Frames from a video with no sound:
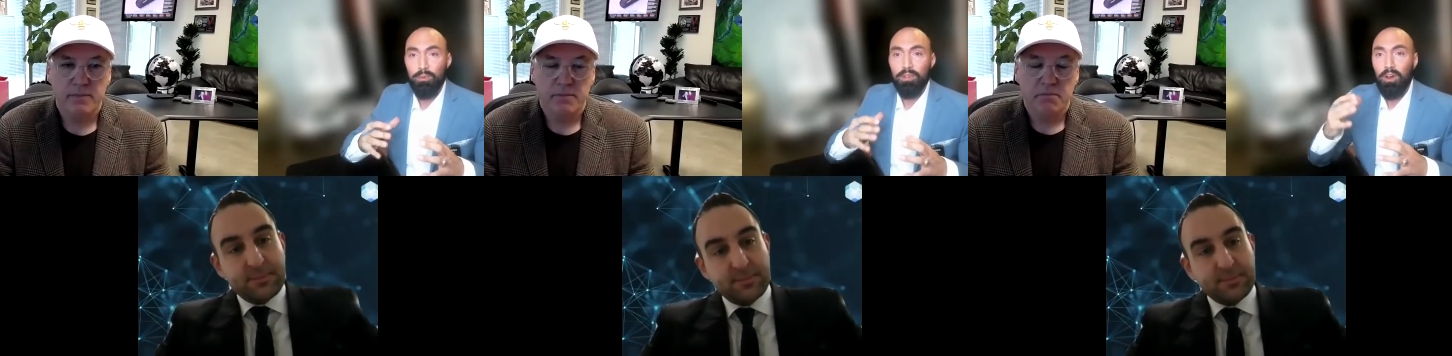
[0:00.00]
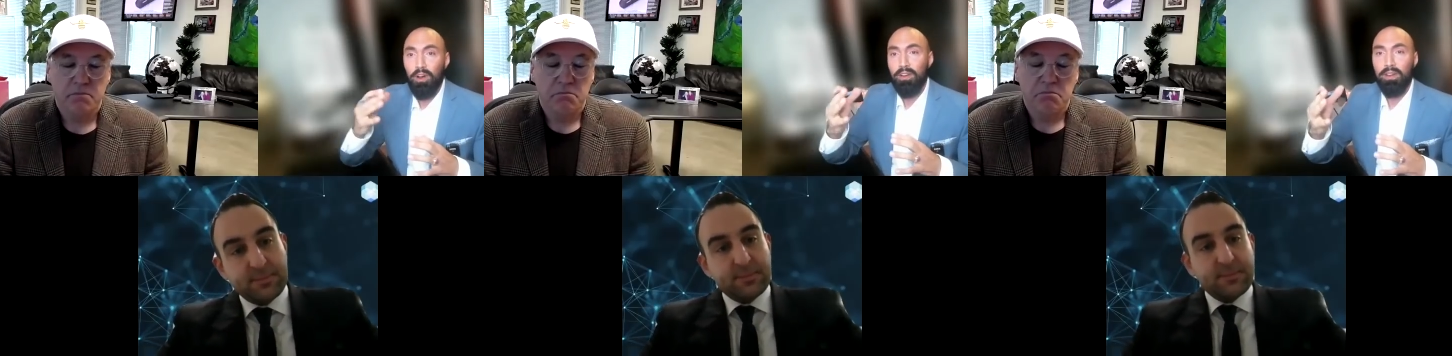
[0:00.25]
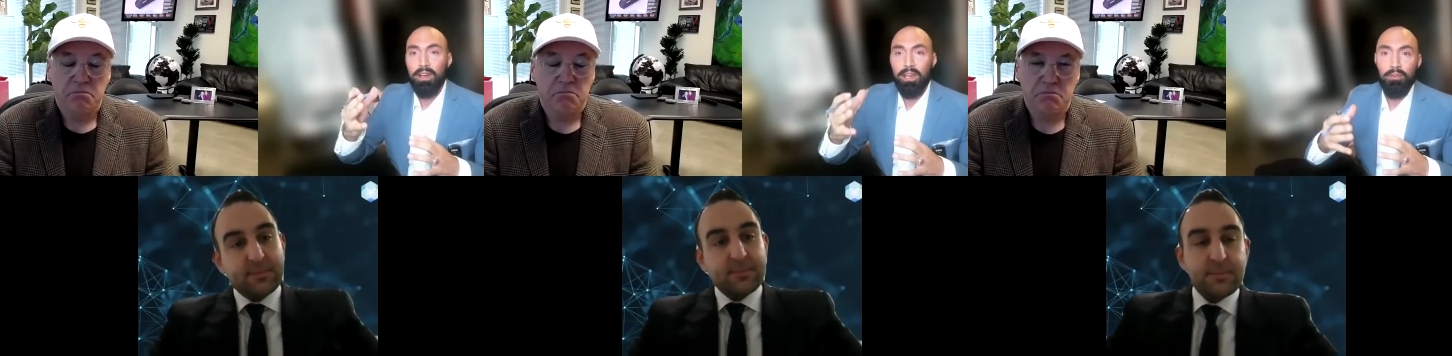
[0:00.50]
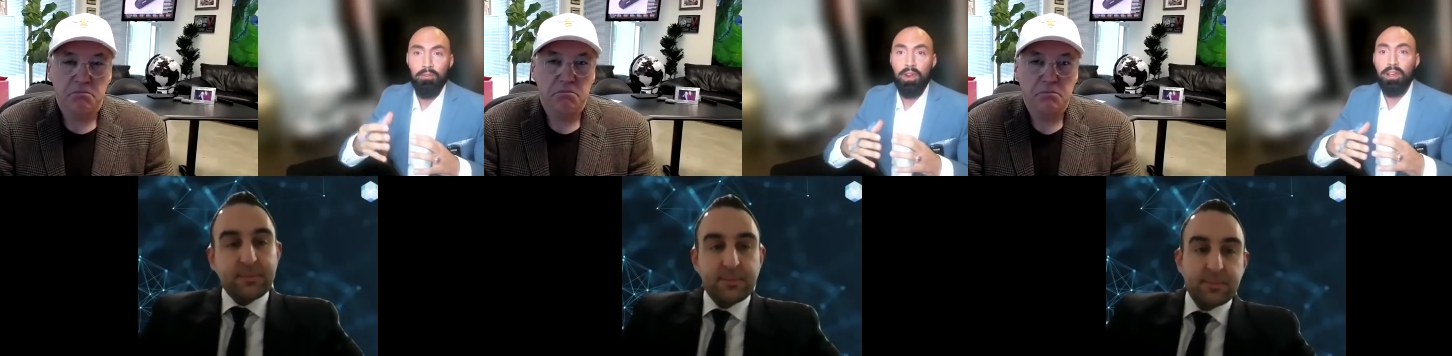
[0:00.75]
Speaker 1: And we talked,
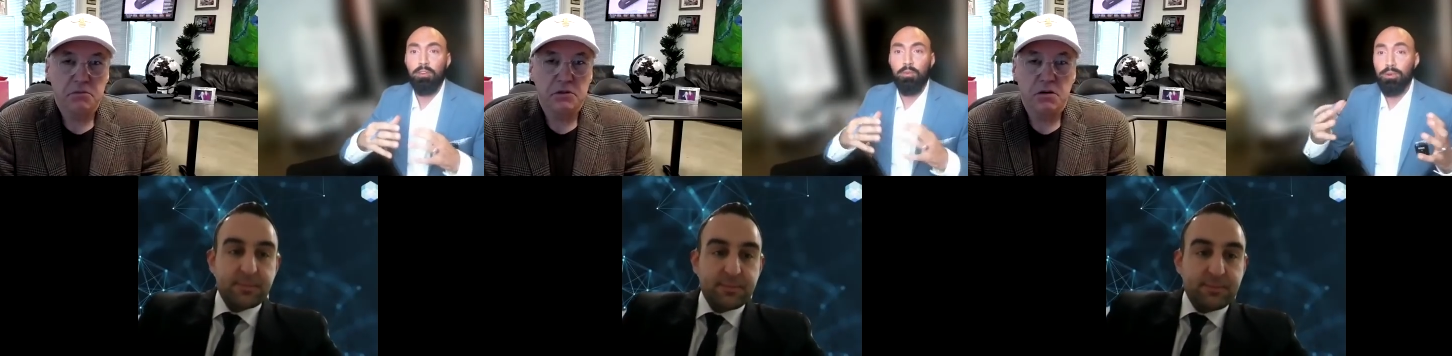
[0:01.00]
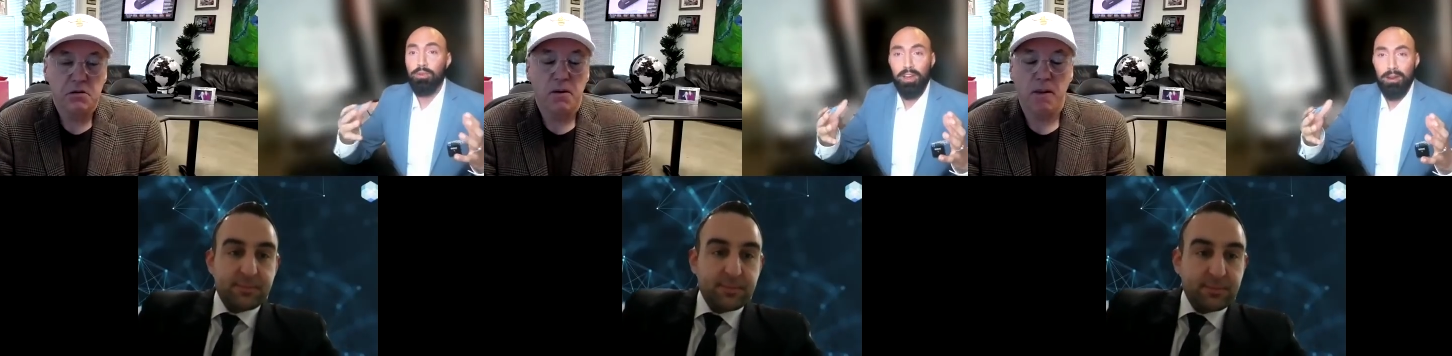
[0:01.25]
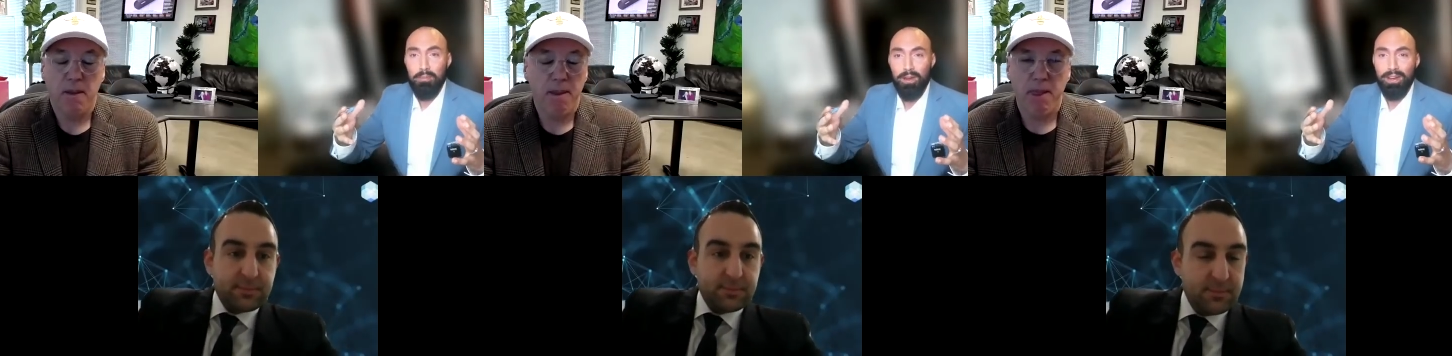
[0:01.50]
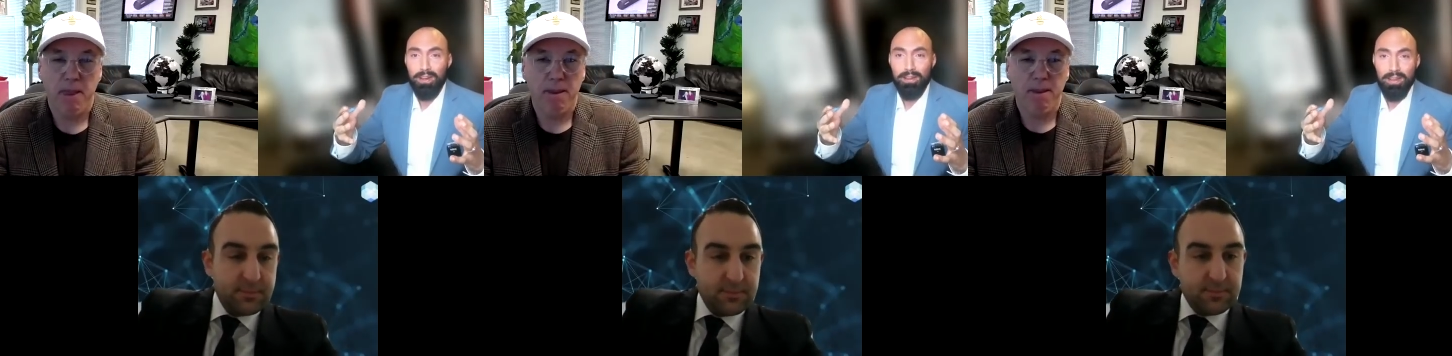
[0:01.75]
Frank, we were talking
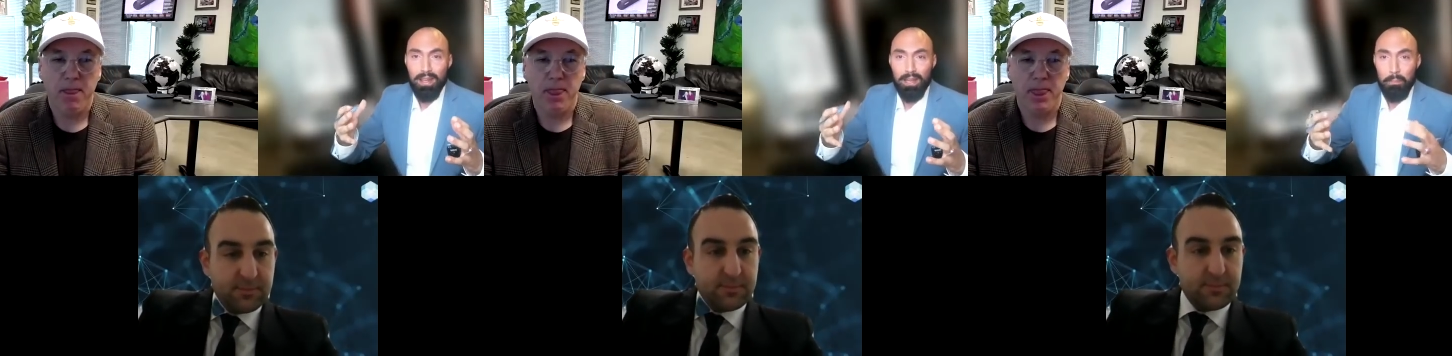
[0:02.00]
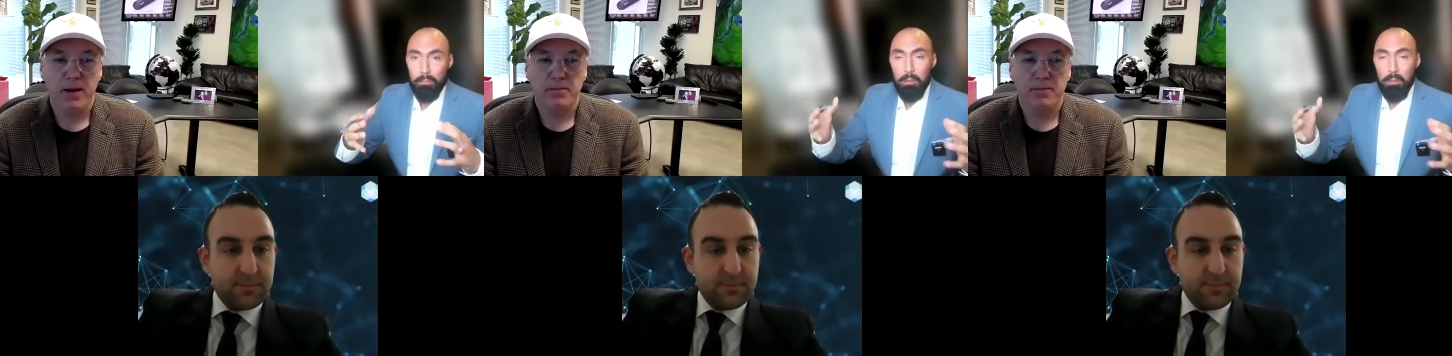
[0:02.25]
about like